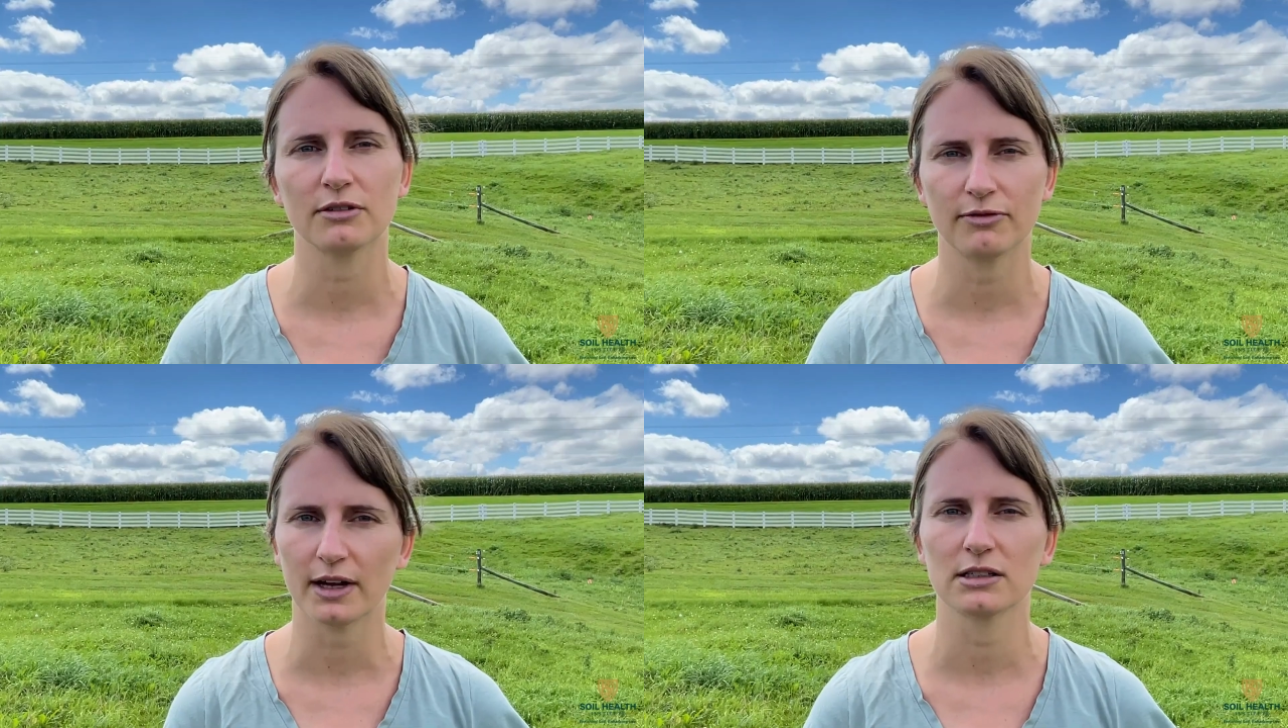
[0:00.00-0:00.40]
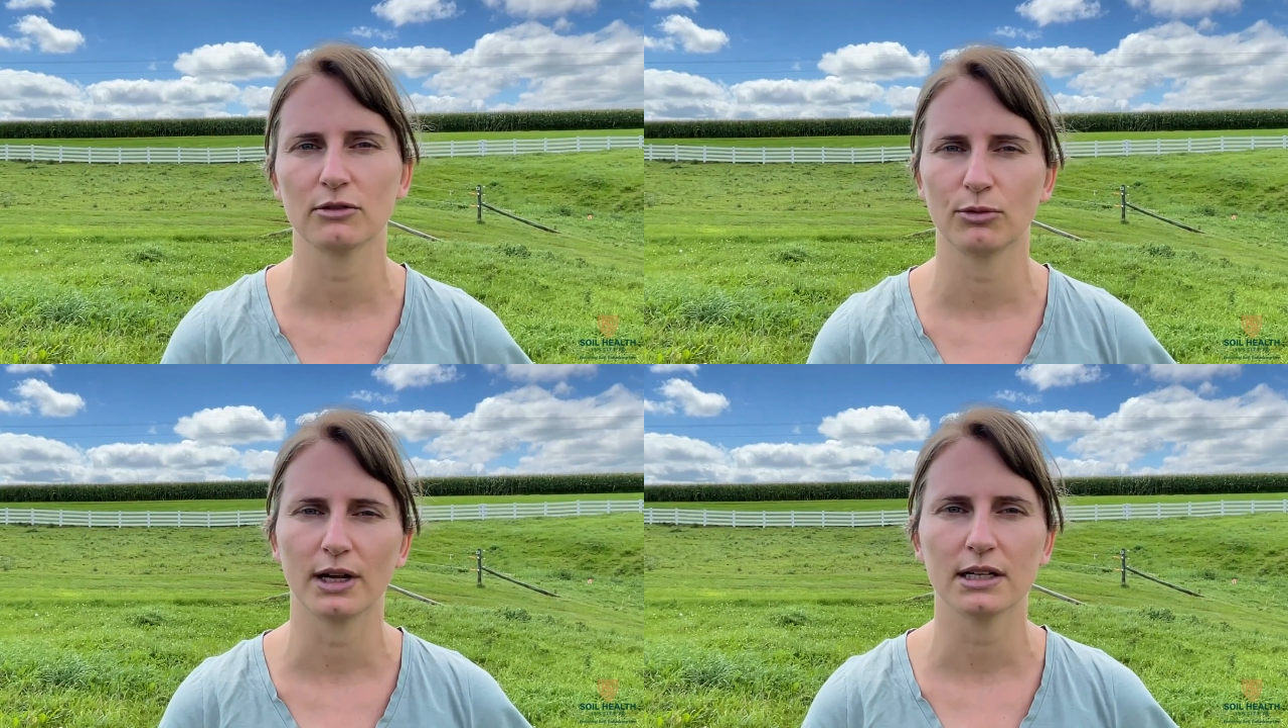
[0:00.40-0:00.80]

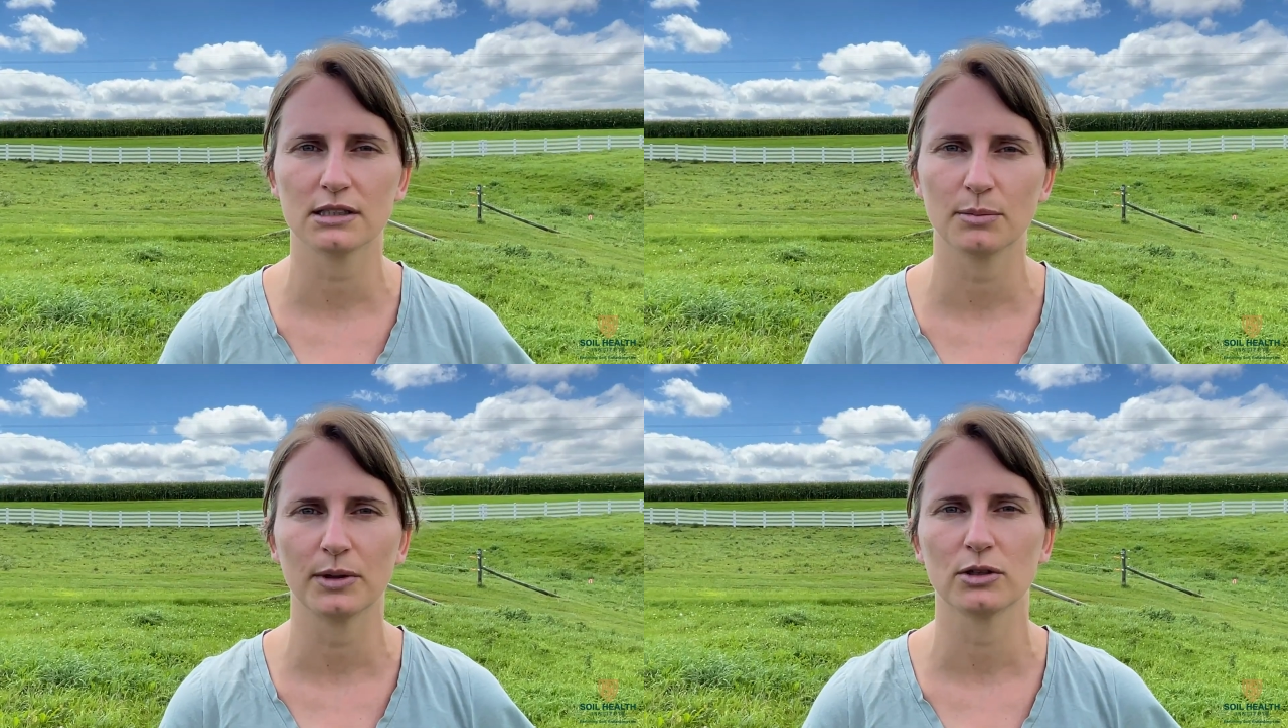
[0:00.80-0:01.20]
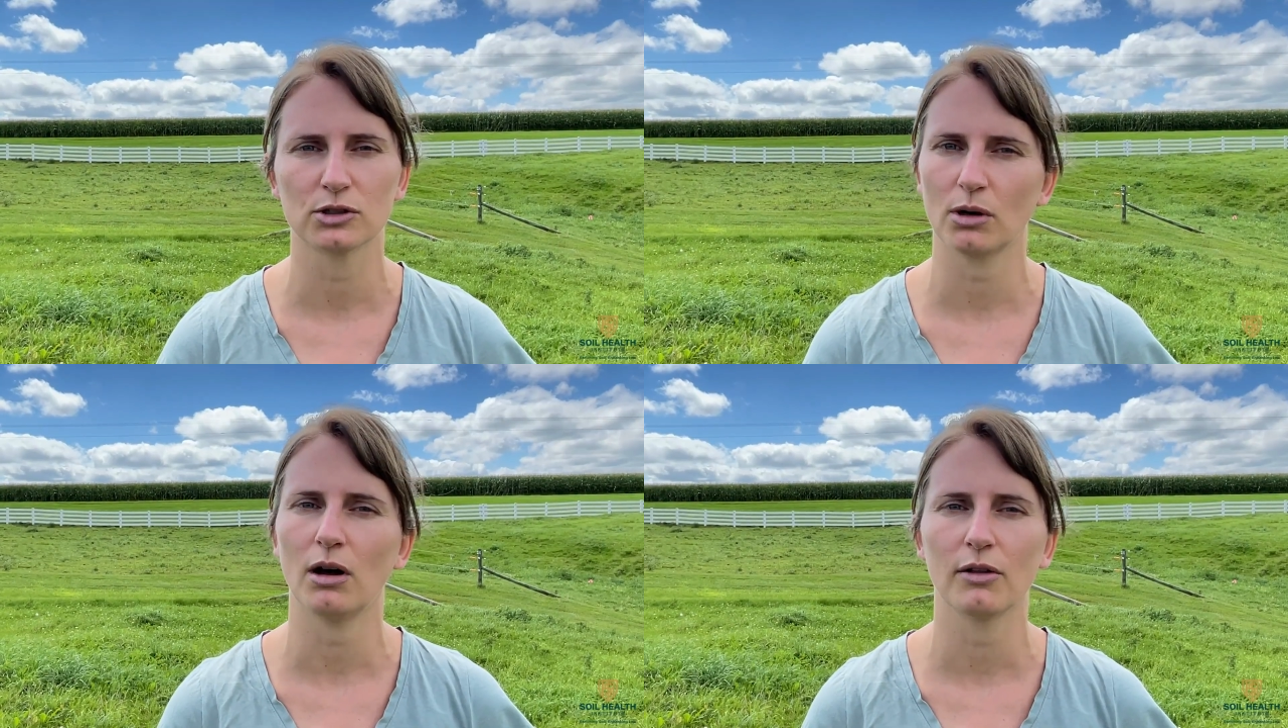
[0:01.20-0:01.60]
effective way to build
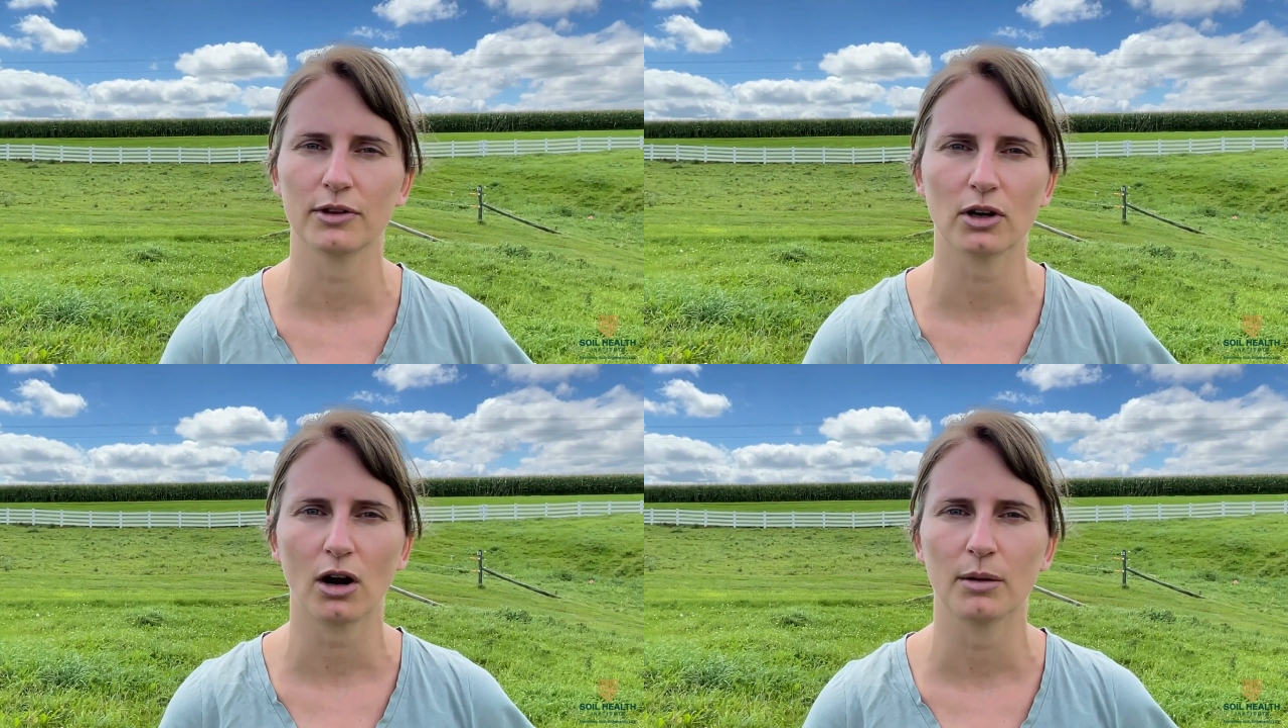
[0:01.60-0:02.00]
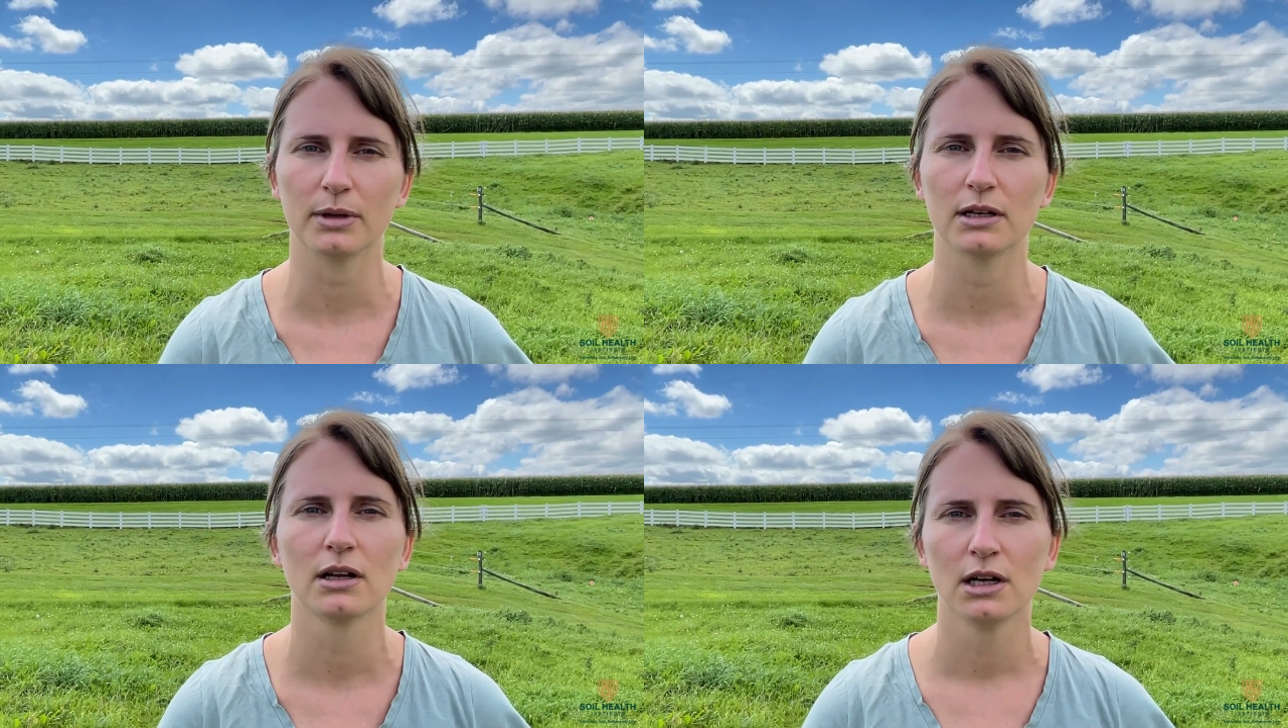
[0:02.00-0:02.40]
soil health and
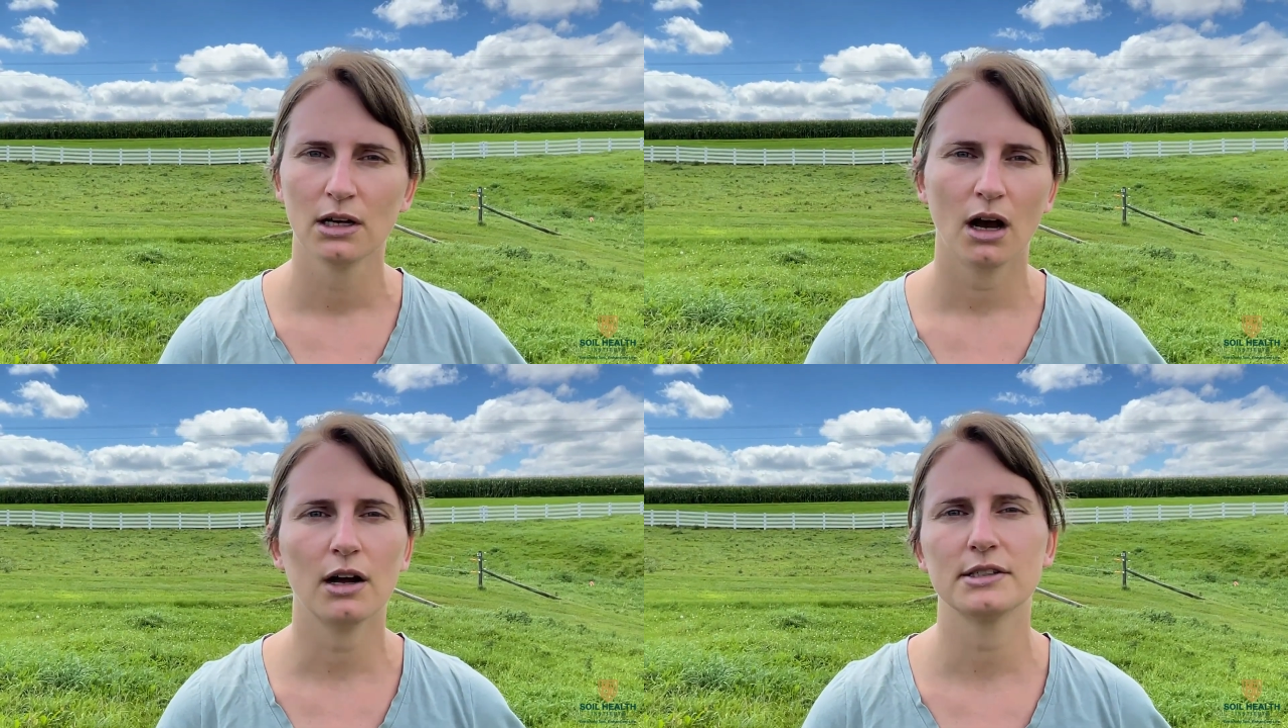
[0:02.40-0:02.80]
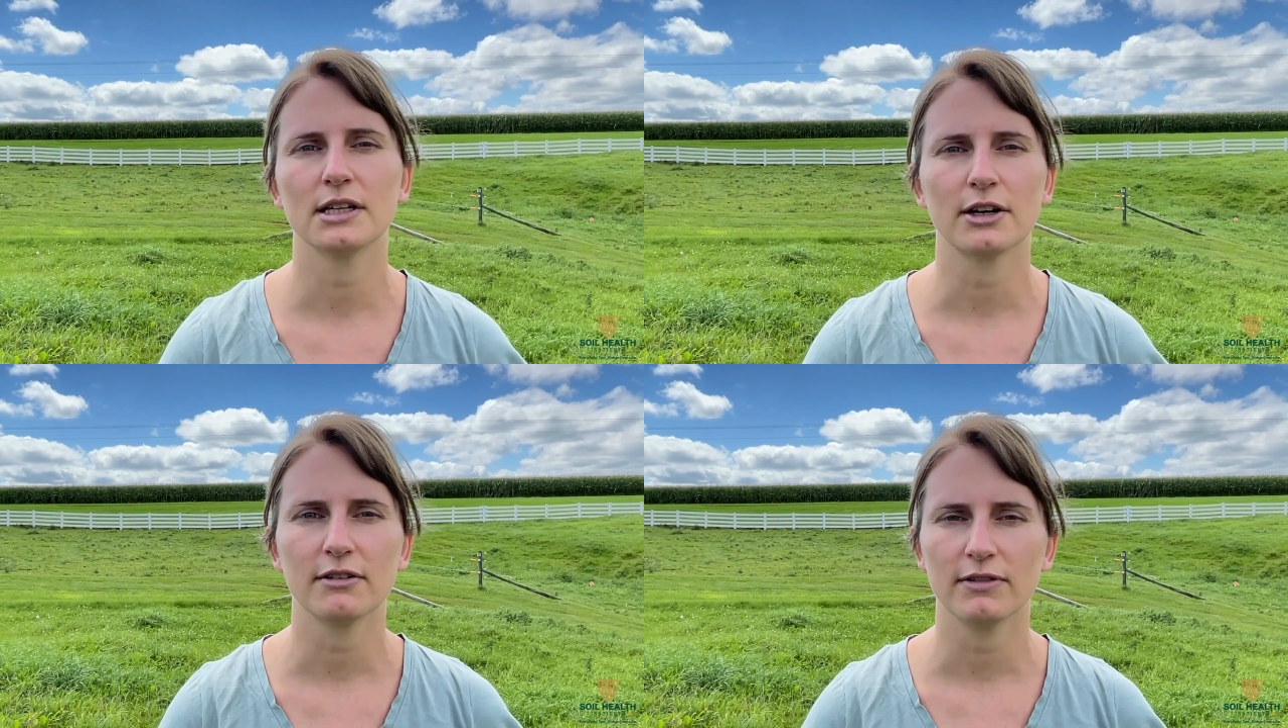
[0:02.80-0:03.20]
carbon on
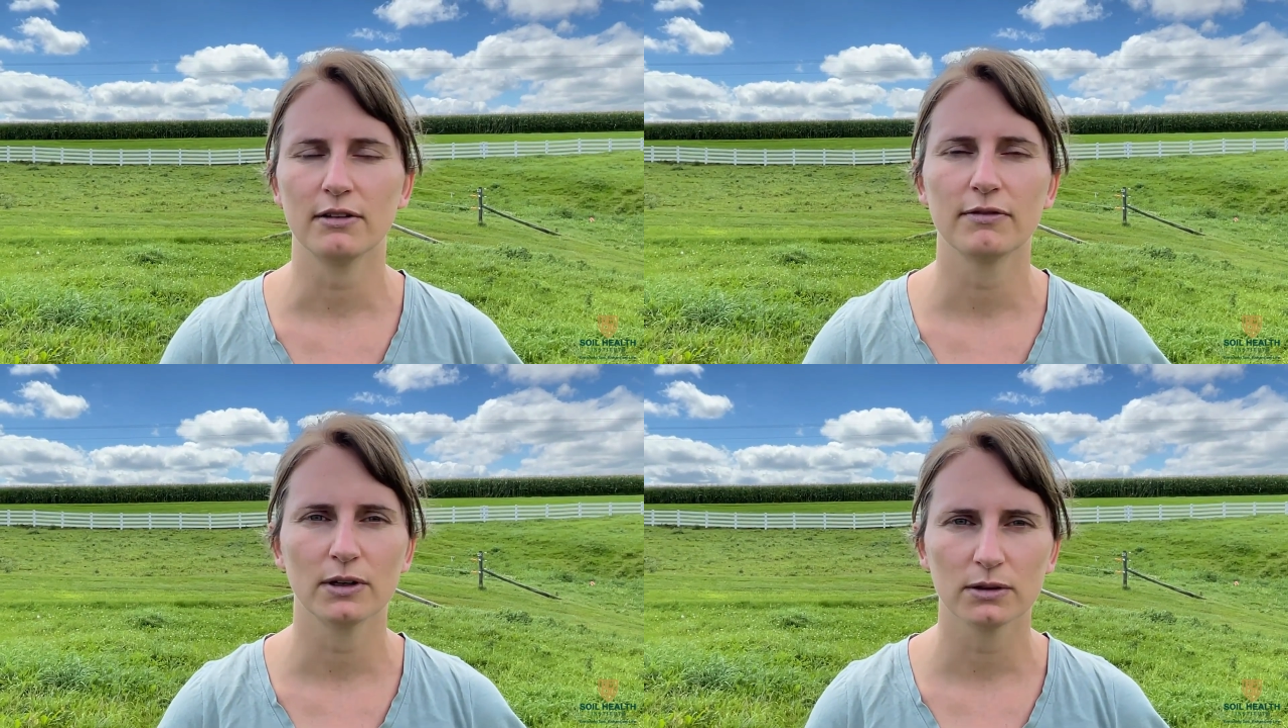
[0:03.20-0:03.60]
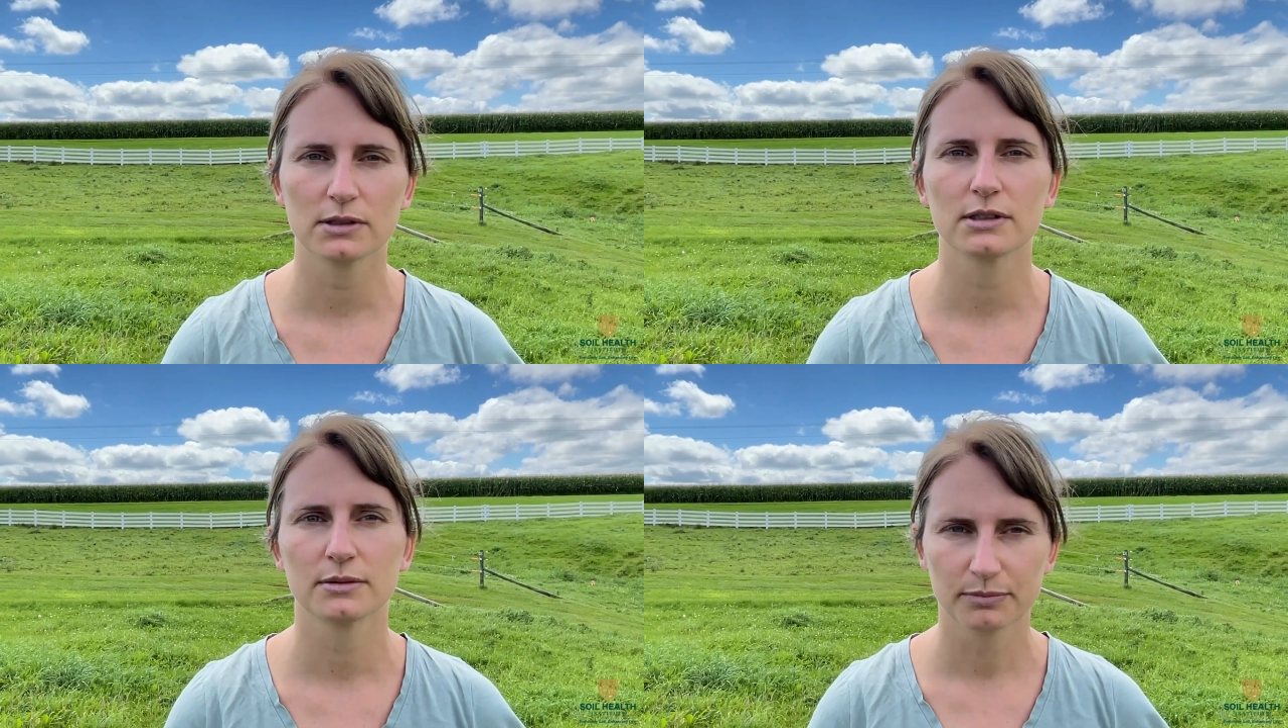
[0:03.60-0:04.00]
dairy feed
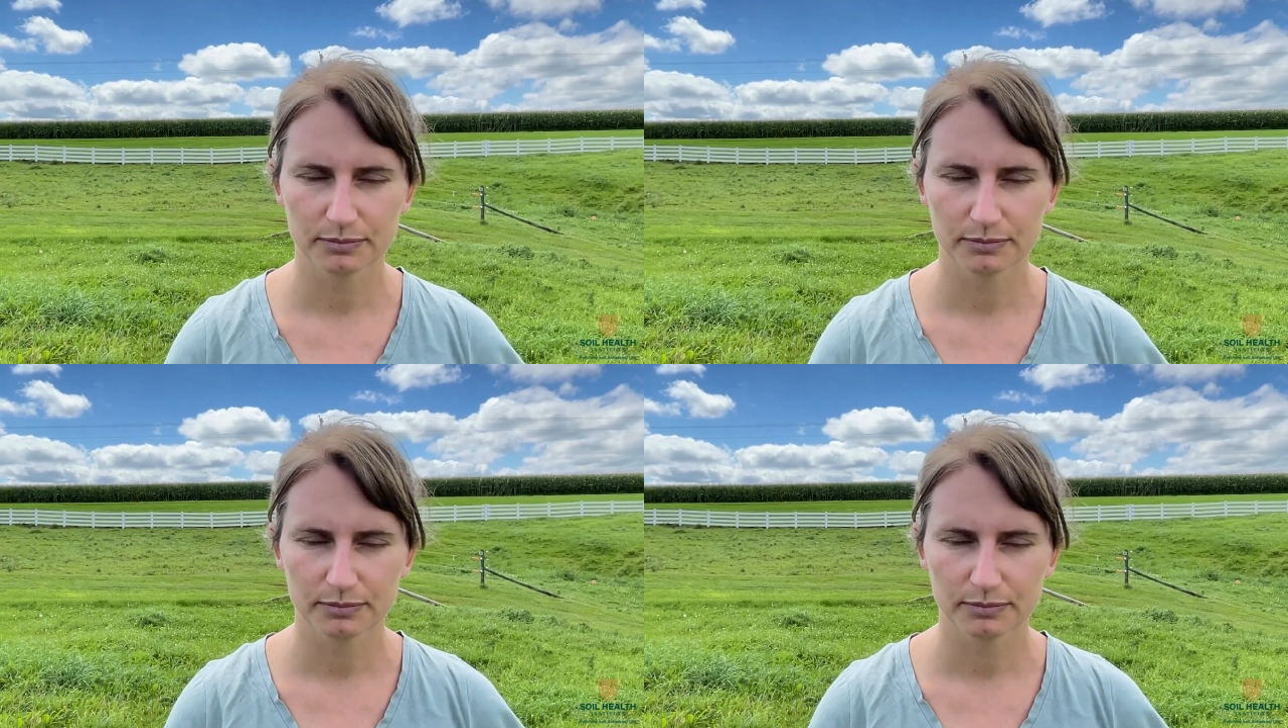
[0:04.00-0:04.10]
fields.